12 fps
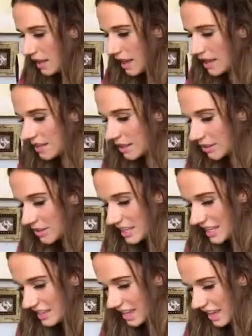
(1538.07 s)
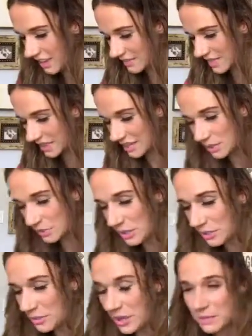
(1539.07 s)
Another thing that I've done that's
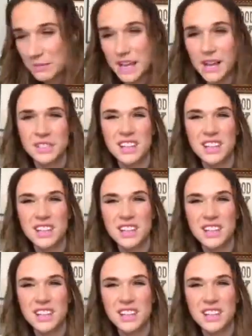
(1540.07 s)
worked well in my house,